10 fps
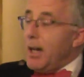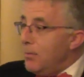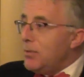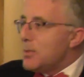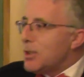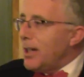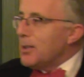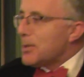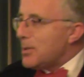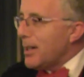I'm from
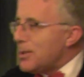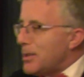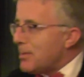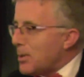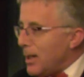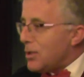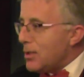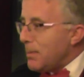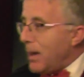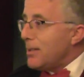Shell, to ask you some
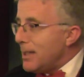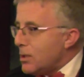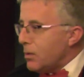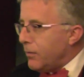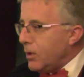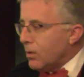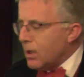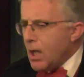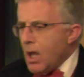questions about diesel fuel.